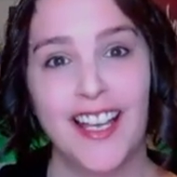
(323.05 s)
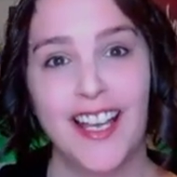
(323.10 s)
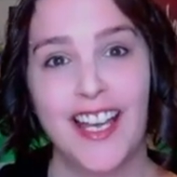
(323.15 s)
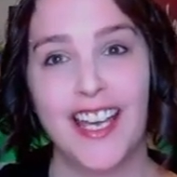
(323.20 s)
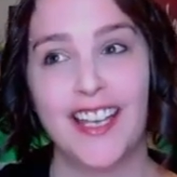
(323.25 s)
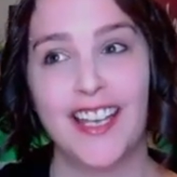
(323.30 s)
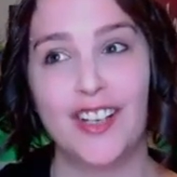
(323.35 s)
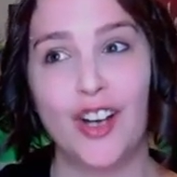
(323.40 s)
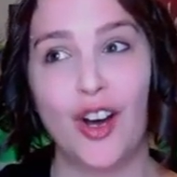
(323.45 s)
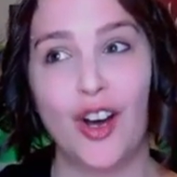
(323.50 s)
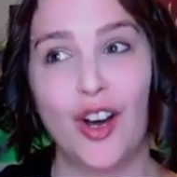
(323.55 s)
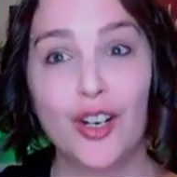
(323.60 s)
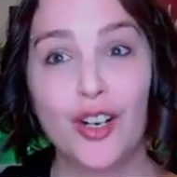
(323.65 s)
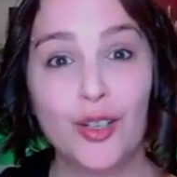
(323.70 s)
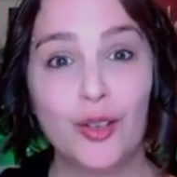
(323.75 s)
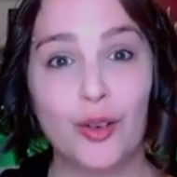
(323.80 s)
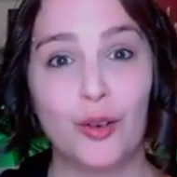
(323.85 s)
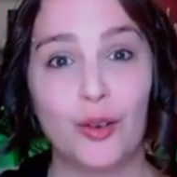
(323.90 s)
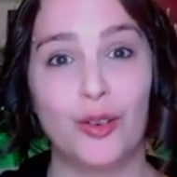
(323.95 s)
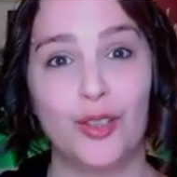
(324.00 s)
And our
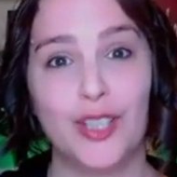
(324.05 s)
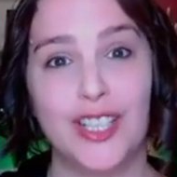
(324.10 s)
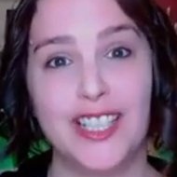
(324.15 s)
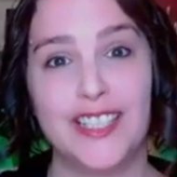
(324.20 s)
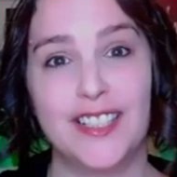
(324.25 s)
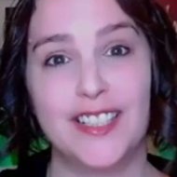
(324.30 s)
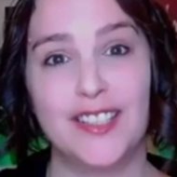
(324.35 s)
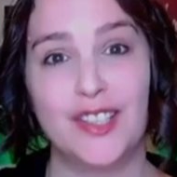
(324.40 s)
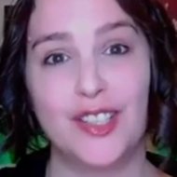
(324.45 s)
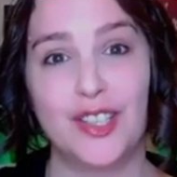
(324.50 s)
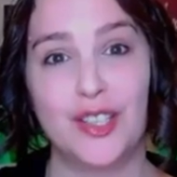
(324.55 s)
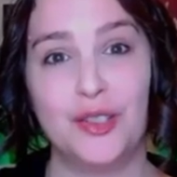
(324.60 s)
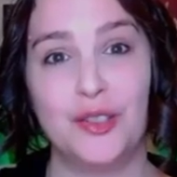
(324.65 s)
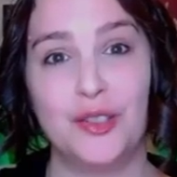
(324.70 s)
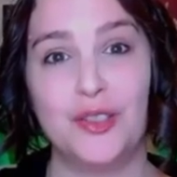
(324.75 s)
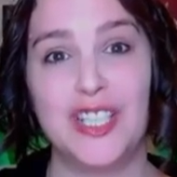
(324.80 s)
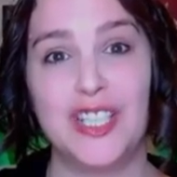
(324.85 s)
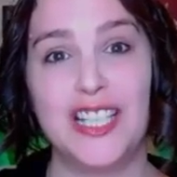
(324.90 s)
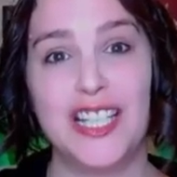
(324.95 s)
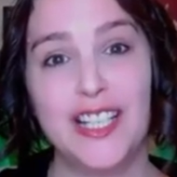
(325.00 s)
goal is
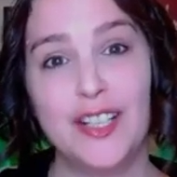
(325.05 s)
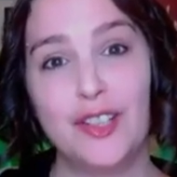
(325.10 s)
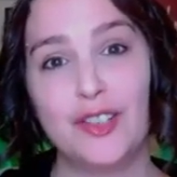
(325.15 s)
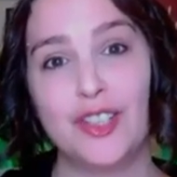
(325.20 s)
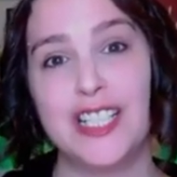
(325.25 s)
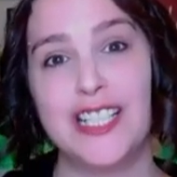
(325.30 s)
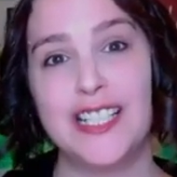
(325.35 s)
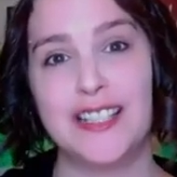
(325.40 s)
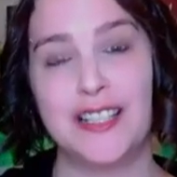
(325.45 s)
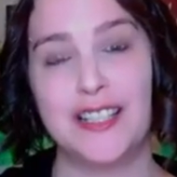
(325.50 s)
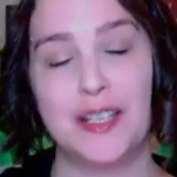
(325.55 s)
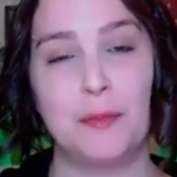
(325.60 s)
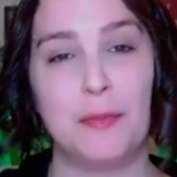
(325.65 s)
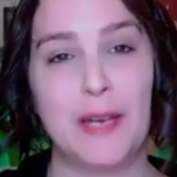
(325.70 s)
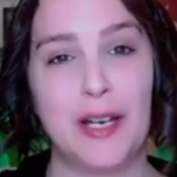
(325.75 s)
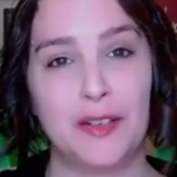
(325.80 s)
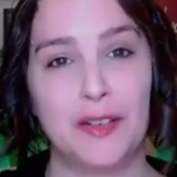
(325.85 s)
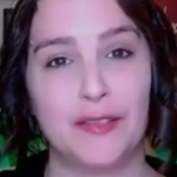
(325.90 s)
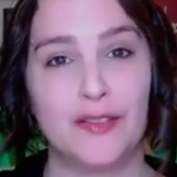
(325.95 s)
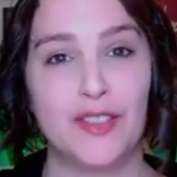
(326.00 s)
to decrease the
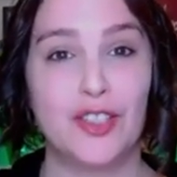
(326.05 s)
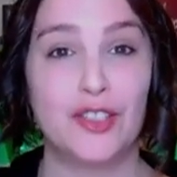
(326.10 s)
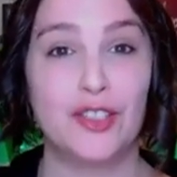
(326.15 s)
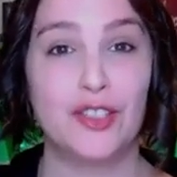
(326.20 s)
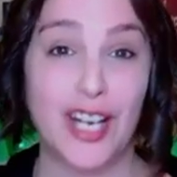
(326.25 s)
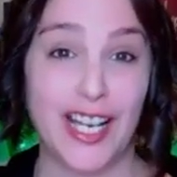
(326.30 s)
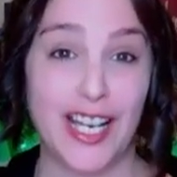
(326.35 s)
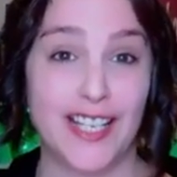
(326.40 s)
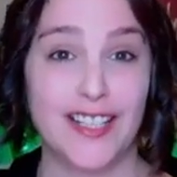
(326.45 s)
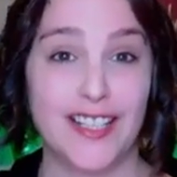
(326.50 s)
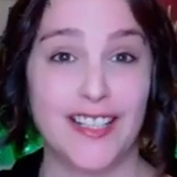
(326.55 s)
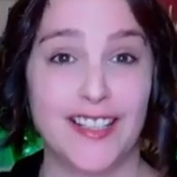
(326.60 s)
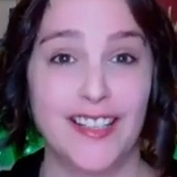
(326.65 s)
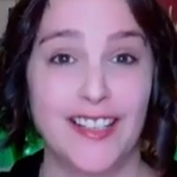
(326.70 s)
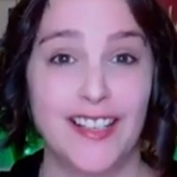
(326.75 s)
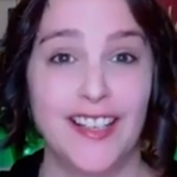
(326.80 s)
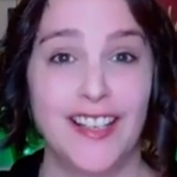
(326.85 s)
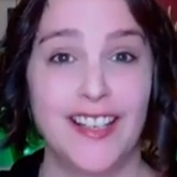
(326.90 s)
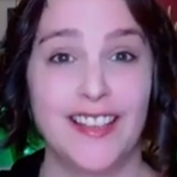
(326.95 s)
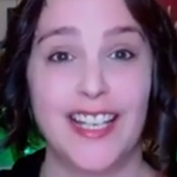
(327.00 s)
amount of stress
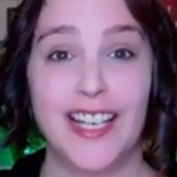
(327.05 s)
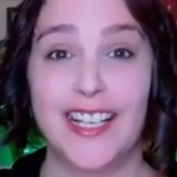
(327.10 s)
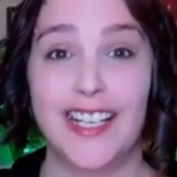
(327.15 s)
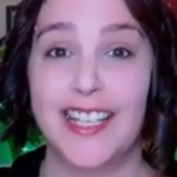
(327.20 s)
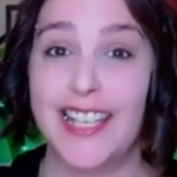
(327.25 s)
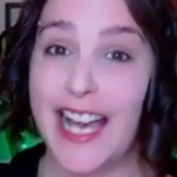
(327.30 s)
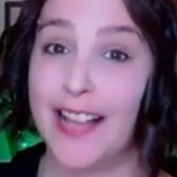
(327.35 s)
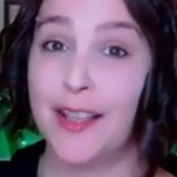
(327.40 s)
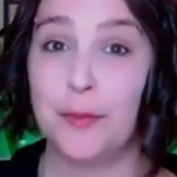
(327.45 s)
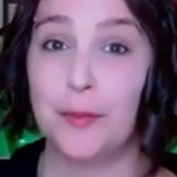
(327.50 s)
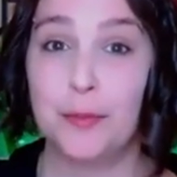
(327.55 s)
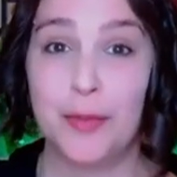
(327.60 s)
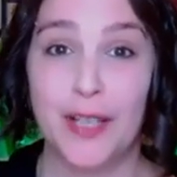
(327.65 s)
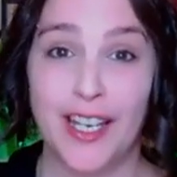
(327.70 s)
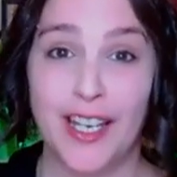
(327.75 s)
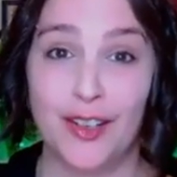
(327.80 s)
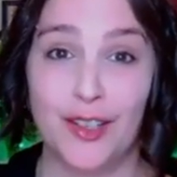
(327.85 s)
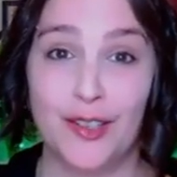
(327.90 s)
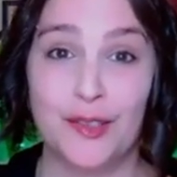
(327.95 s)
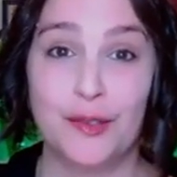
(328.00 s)
that gala
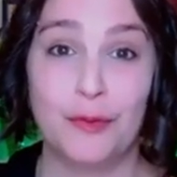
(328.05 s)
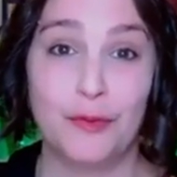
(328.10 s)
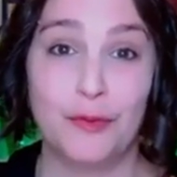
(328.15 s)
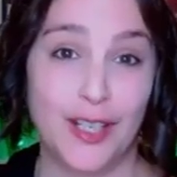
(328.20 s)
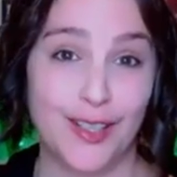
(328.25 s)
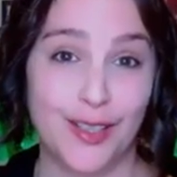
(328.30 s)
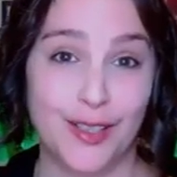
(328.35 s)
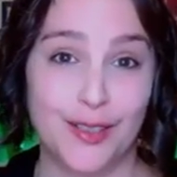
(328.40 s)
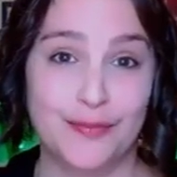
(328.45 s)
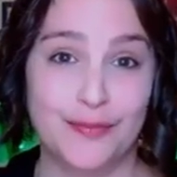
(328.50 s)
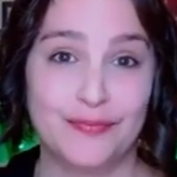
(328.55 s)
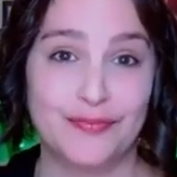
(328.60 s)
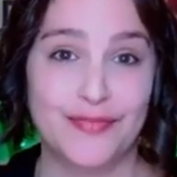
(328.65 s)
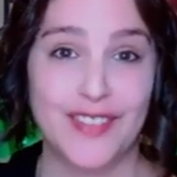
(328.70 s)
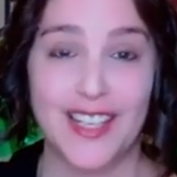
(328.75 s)
planners feel,